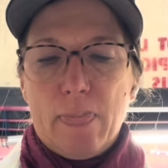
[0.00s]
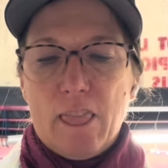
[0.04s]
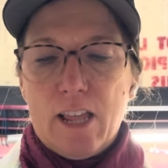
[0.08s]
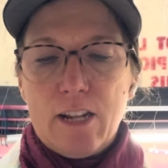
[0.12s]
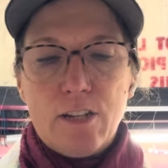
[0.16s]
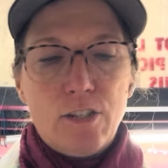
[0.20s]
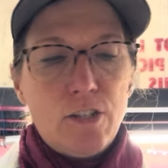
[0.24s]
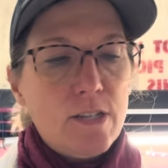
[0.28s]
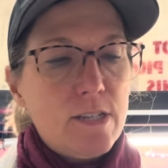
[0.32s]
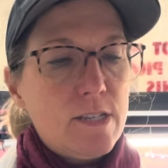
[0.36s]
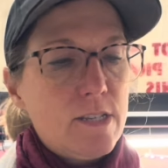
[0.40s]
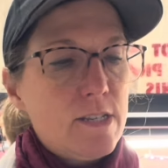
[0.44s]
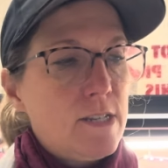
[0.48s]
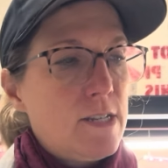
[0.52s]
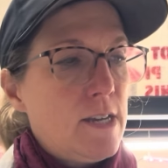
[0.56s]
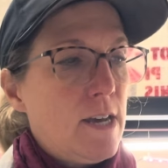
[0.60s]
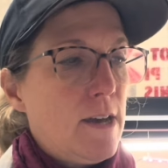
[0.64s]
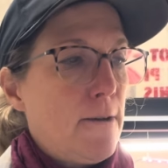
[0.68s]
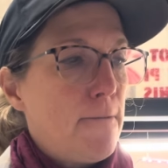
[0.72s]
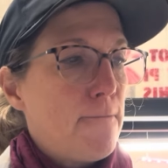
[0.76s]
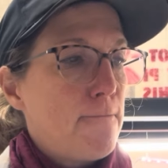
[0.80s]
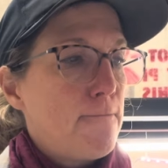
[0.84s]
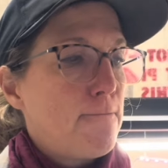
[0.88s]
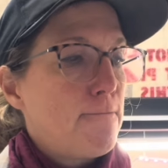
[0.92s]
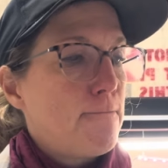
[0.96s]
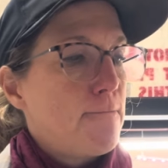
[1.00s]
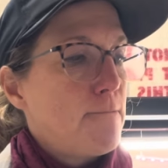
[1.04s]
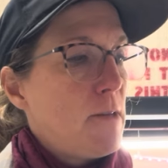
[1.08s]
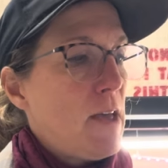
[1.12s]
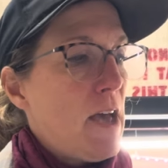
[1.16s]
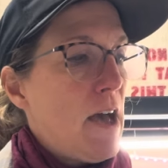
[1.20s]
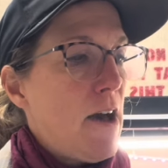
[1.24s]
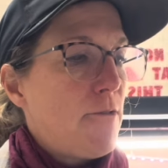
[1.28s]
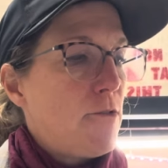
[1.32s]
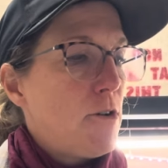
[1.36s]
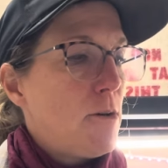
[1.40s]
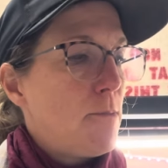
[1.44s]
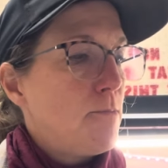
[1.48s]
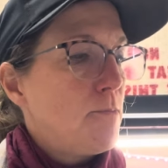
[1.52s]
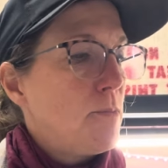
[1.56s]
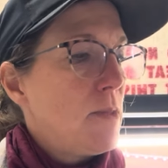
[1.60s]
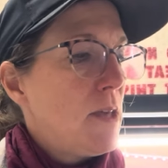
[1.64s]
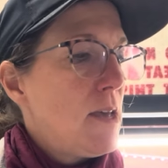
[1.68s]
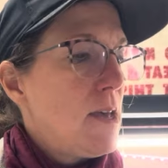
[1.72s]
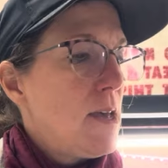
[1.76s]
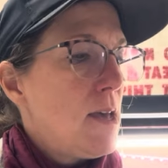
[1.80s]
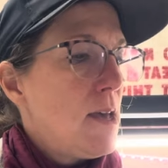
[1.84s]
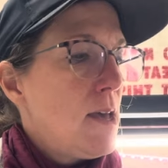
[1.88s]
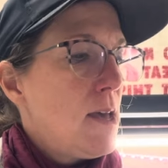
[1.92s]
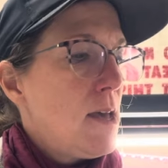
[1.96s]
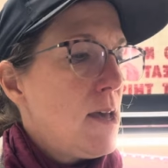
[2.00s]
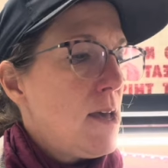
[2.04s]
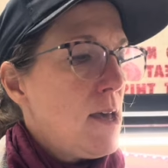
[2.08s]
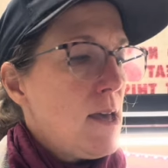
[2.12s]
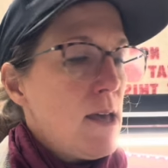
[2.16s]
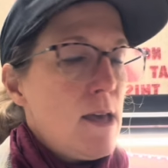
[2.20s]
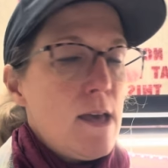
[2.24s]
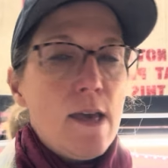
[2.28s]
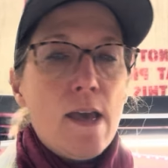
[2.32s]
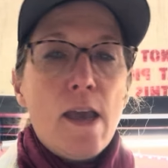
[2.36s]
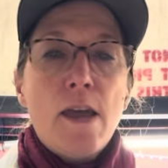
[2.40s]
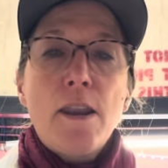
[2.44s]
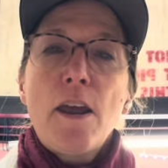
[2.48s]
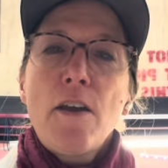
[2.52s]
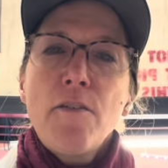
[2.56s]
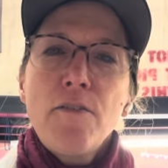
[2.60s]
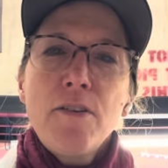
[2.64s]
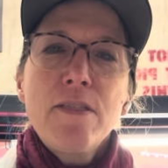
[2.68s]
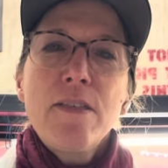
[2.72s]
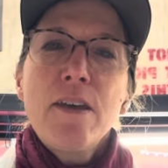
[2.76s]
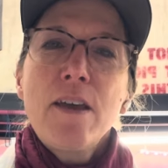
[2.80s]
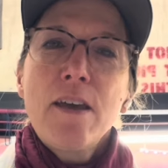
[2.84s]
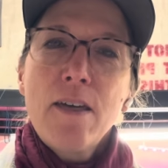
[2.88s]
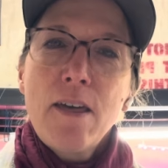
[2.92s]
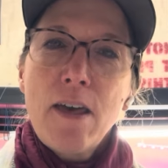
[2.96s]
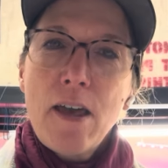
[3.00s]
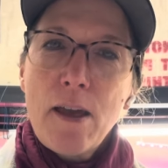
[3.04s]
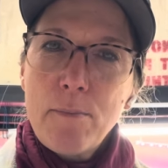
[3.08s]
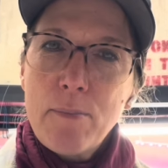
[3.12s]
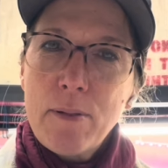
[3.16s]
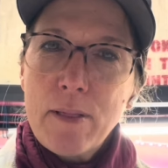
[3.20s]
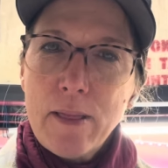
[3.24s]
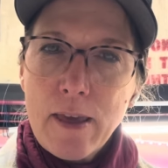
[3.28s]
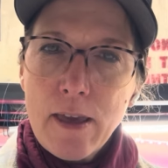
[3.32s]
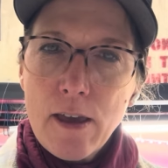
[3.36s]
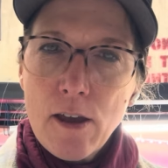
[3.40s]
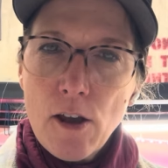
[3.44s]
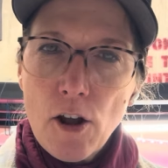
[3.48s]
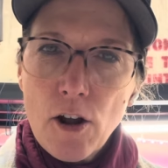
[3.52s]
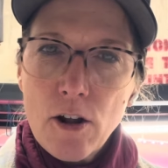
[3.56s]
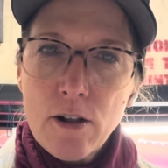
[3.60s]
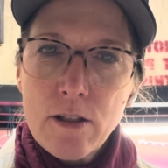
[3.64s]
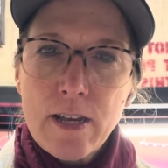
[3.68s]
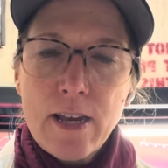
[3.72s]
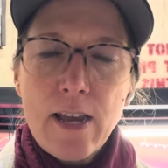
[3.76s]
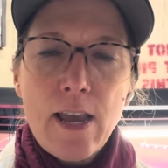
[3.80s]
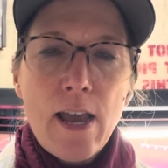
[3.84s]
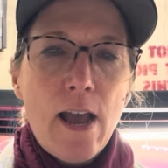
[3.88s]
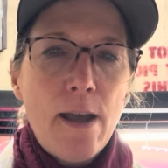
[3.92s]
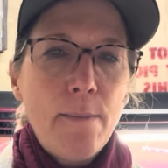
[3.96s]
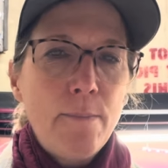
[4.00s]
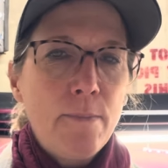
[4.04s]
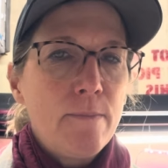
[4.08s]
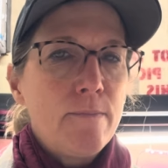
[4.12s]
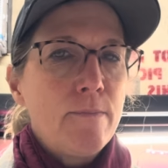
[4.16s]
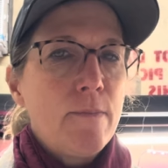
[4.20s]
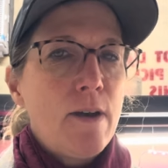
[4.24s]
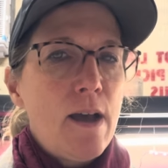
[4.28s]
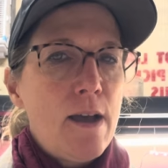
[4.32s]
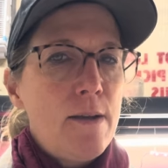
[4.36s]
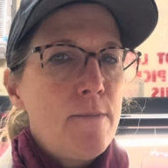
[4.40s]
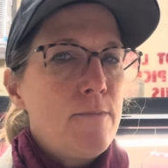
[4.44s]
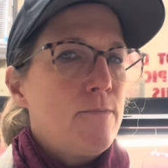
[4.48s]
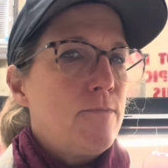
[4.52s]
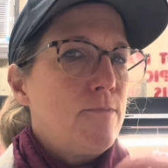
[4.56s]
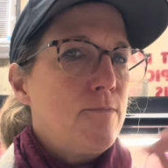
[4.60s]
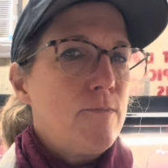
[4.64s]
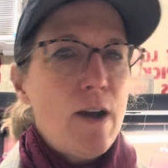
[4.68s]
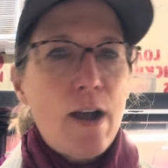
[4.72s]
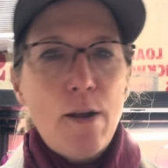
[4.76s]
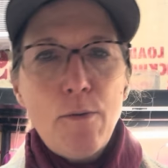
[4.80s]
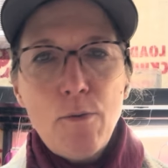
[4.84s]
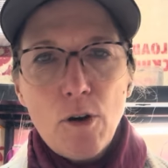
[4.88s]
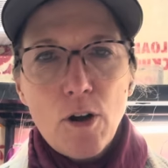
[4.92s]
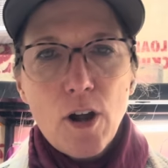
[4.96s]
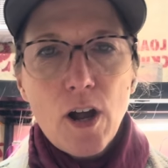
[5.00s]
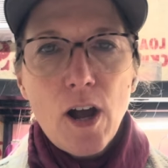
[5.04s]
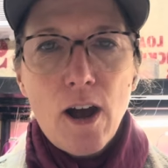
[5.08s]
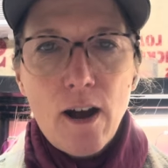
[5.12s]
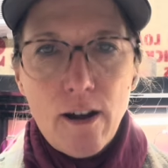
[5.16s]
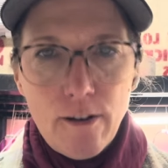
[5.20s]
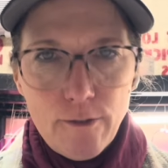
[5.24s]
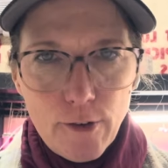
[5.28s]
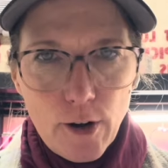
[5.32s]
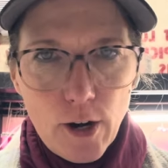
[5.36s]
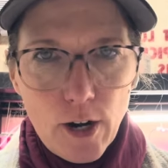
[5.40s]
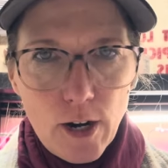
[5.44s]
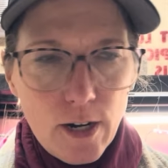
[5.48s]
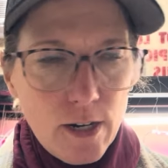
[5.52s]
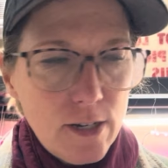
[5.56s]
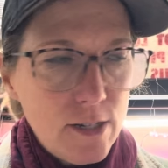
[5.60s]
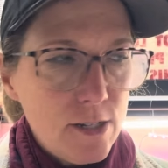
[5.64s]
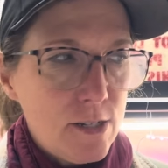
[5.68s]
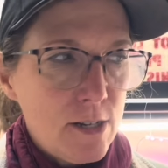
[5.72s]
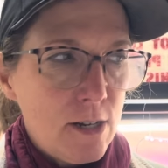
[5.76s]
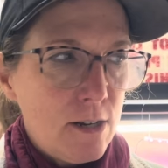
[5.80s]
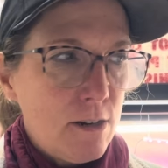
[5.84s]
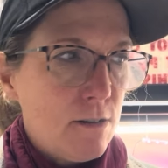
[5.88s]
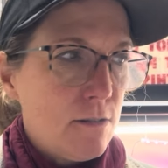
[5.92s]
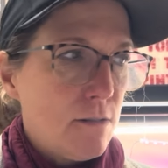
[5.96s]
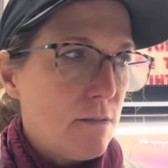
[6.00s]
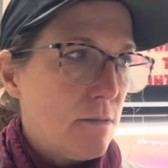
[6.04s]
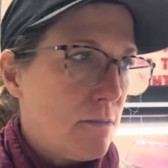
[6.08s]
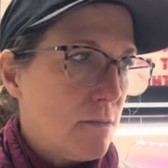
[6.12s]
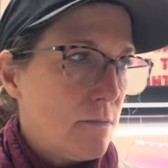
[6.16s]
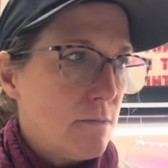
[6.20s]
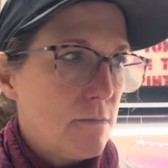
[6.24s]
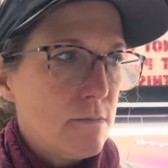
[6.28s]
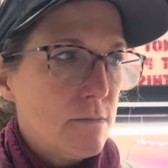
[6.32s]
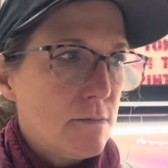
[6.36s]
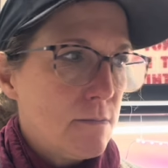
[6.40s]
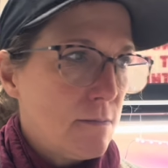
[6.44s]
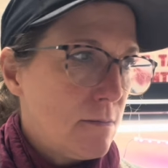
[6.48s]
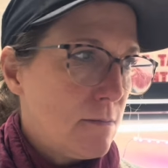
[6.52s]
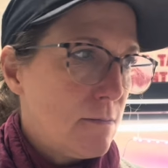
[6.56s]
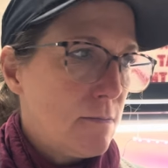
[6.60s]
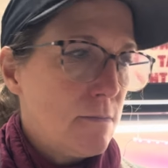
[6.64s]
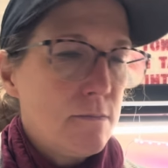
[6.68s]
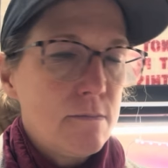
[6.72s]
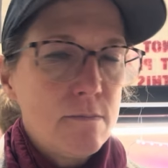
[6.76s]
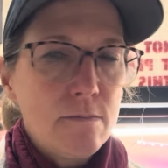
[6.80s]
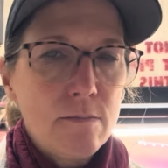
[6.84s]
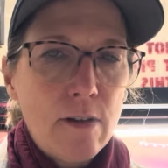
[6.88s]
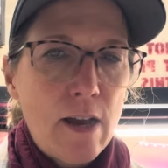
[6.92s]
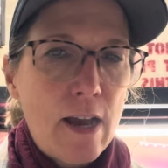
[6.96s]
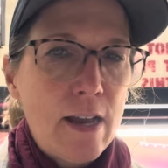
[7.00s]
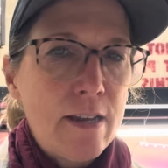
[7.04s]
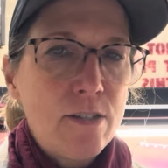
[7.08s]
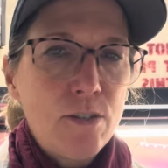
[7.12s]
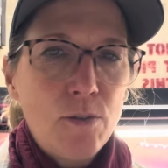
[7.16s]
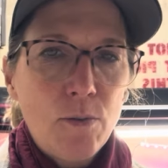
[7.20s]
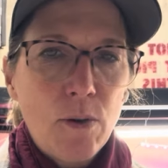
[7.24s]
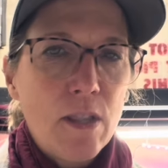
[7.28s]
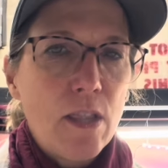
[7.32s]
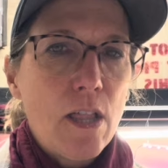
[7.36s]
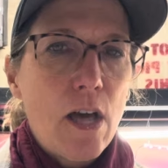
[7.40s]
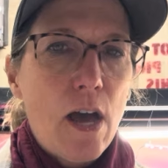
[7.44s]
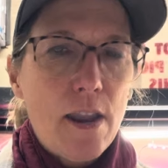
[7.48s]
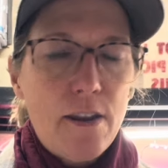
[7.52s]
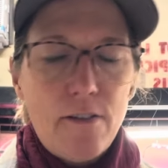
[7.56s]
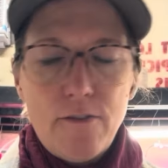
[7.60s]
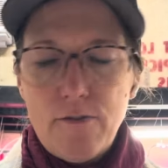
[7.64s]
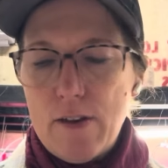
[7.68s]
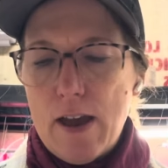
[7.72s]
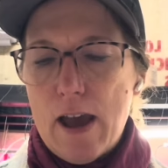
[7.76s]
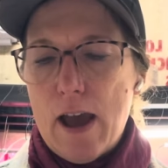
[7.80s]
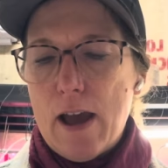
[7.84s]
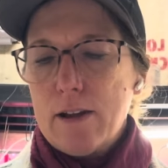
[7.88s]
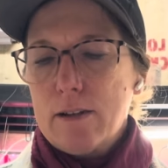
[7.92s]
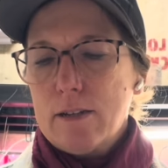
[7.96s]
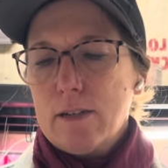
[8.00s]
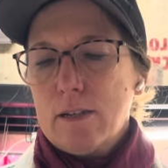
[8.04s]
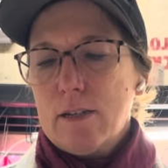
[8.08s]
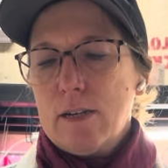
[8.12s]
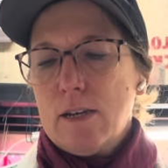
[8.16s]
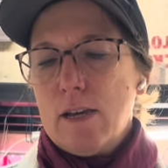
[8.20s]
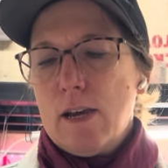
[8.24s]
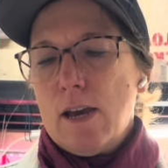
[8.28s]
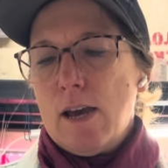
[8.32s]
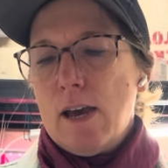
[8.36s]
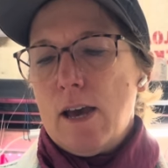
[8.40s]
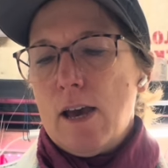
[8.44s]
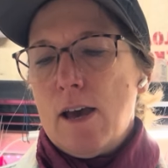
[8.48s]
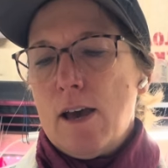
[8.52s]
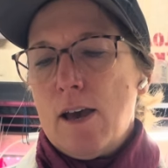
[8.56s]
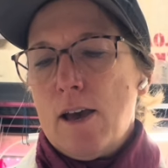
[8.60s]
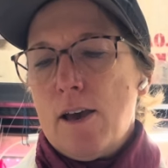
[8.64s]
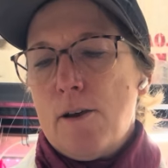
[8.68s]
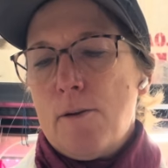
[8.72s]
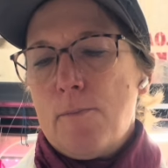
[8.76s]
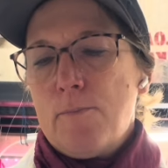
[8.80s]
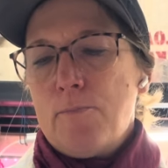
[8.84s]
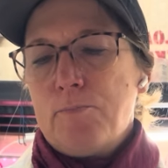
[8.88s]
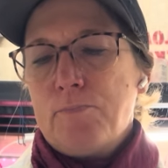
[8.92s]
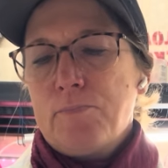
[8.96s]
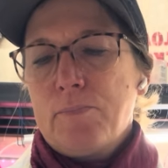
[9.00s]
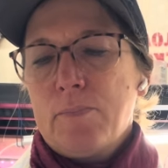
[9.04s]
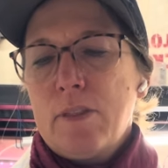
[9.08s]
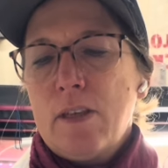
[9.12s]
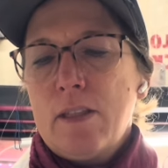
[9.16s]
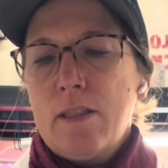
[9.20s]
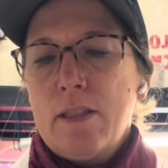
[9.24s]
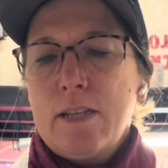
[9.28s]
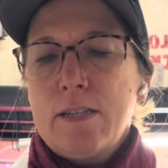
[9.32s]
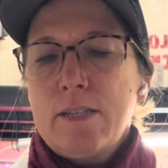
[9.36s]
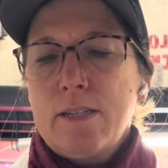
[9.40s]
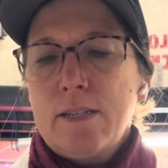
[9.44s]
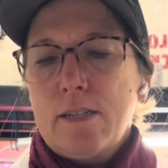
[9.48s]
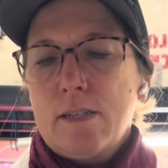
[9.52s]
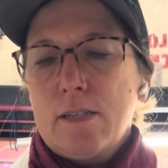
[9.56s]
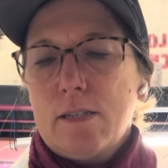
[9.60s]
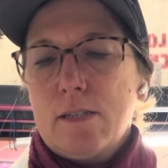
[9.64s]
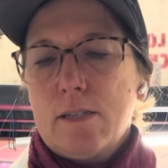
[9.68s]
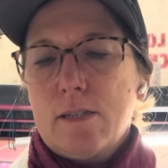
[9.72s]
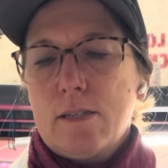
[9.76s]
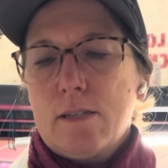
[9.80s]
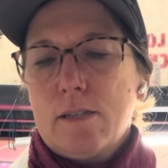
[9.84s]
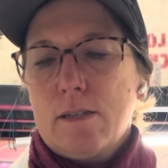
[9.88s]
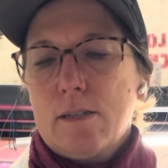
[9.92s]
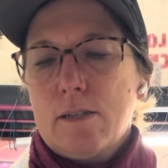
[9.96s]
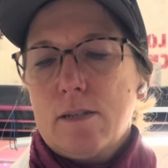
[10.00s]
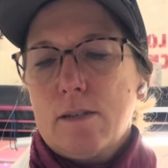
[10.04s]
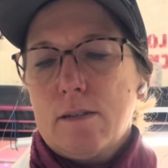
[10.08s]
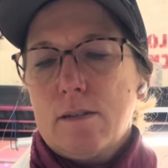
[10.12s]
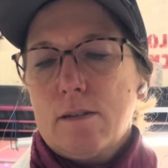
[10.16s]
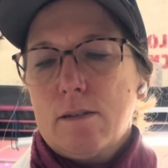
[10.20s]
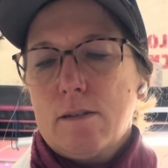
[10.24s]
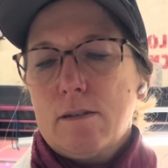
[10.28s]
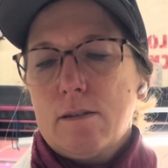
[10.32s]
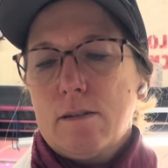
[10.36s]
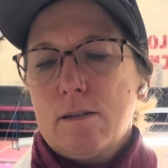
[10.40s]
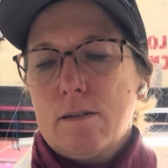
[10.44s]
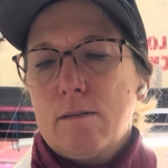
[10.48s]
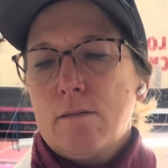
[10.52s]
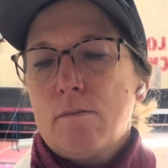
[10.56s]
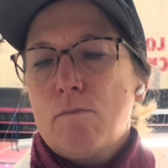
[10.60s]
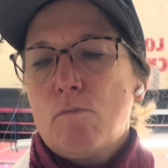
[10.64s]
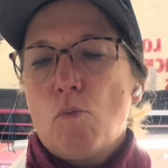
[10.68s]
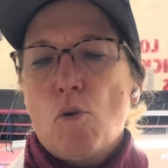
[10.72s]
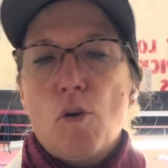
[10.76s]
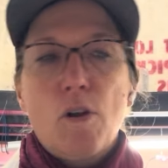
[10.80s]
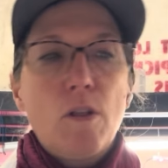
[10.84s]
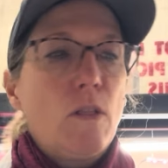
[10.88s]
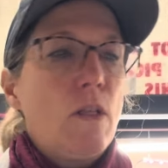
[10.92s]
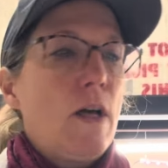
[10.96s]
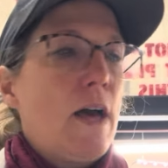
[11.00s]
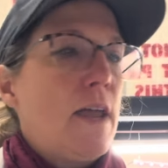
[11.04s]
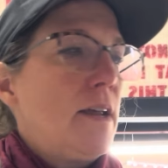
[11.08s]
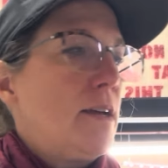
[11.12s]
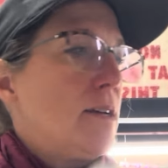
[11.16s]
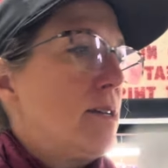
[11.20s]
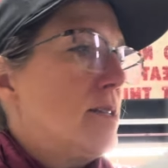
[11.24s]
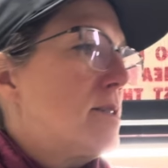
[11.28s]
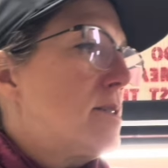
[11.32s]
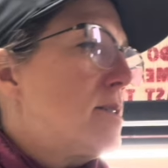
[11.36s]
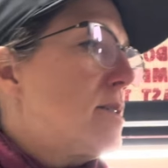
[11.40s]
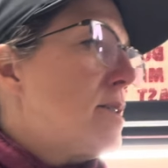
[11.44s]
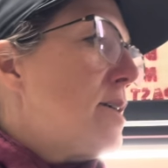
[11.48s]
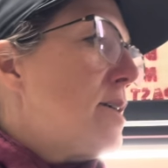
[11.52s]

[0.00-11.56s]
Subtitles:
Just to have them. And everything that I plant early, I will cover. So I do a lot of that. Then this is more lettuce.